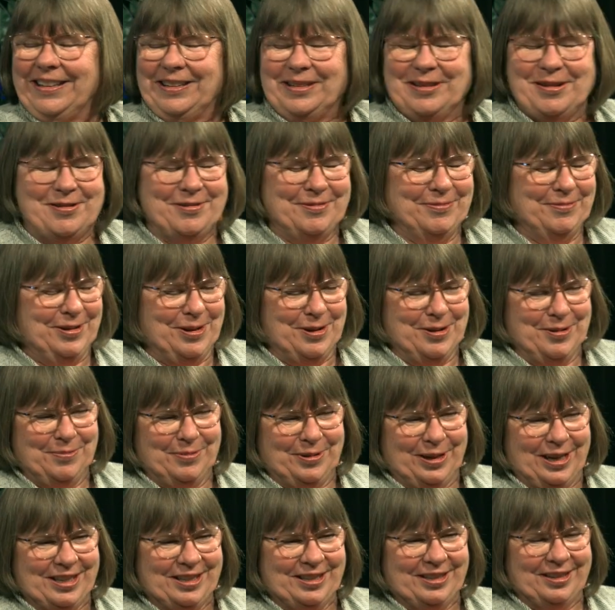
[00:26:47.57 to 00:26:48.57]
to. No pressure. No
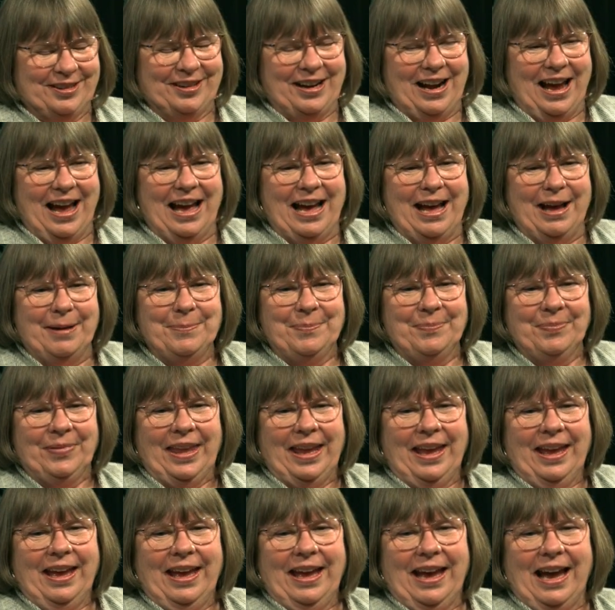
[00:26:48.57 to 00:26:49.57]
pressure. Um,
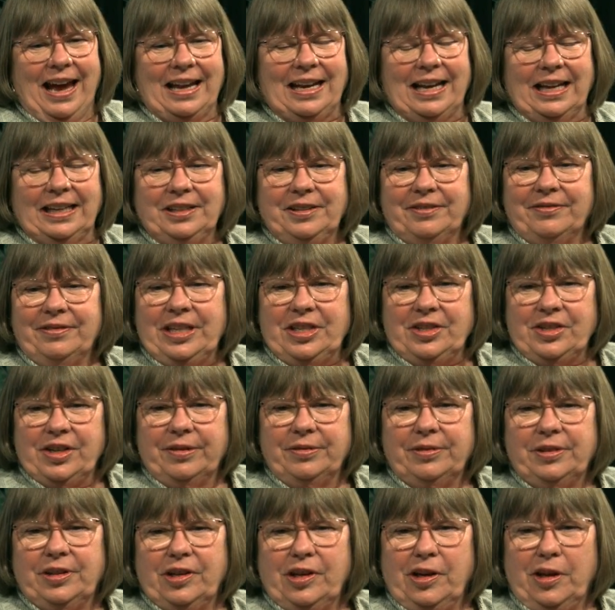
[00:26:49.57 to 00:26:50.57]
I'd like to reach
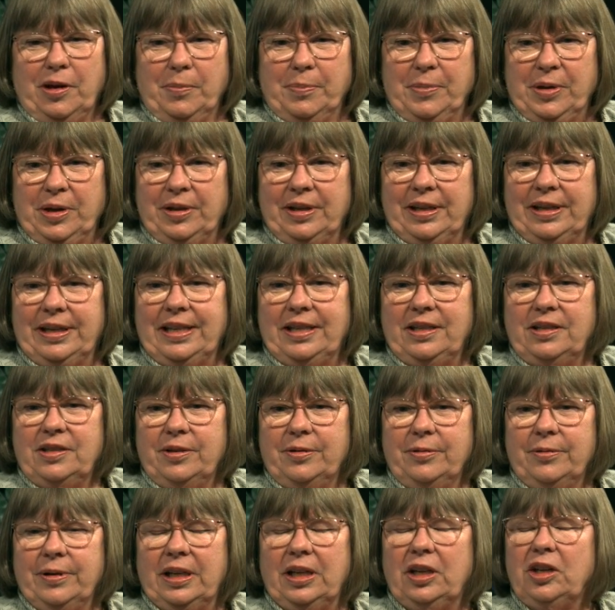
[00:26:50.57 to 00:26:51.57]
out to the community
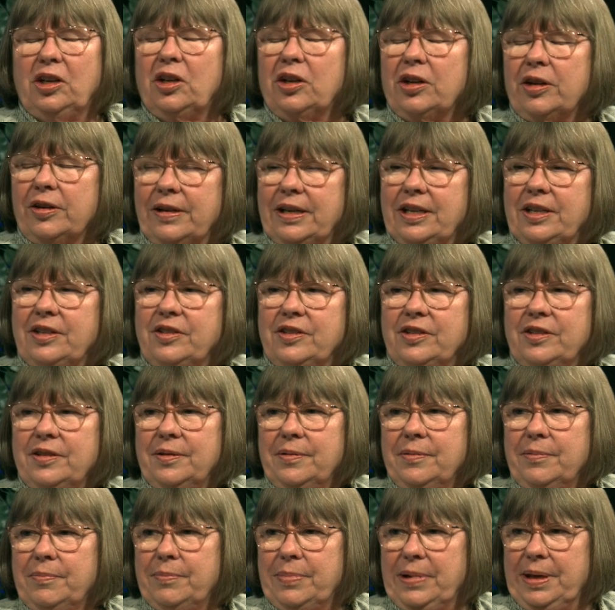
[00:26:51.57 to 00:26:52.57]
to encourage
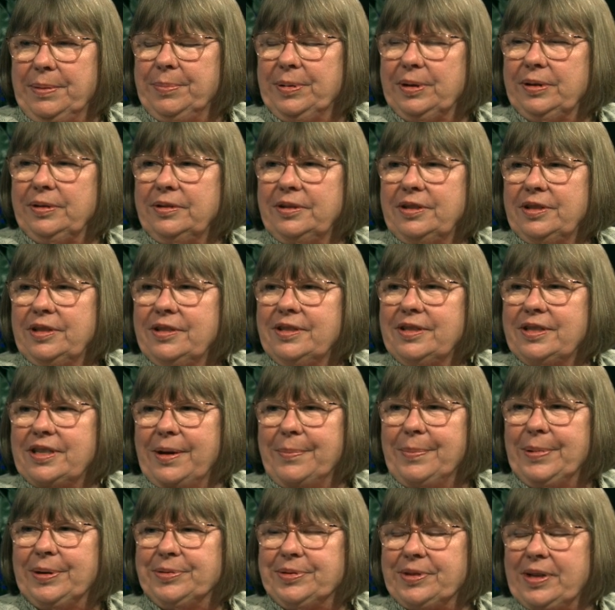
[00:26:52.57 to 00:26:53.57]
people to
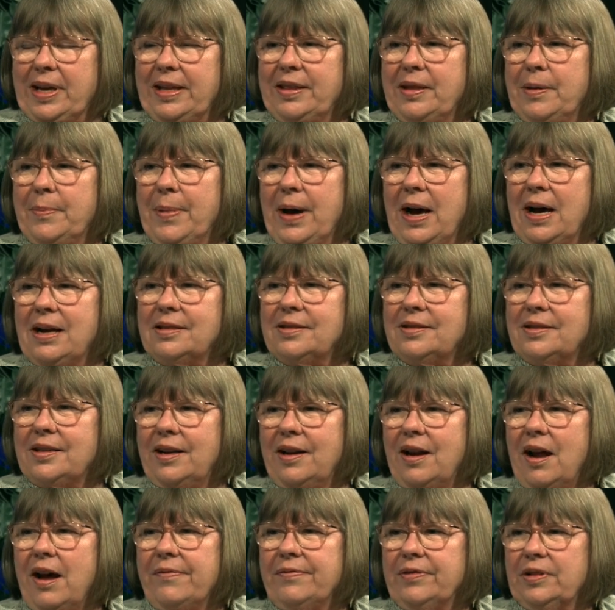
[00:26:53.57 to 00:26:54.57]
step outside the box
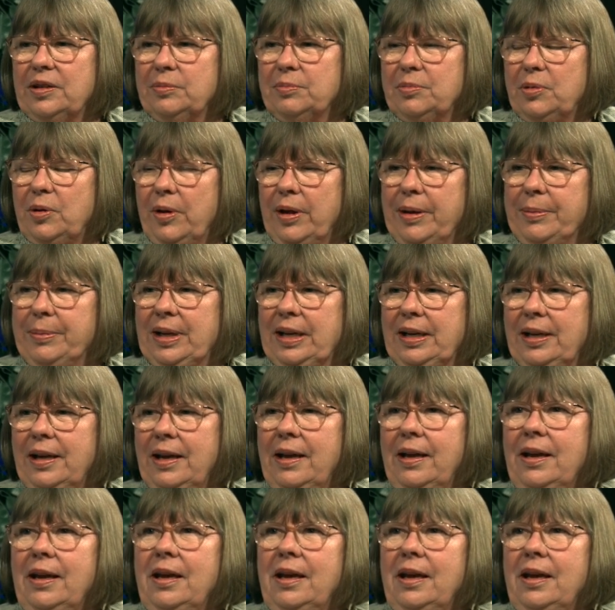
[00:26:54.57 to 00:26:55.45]
and offer employment.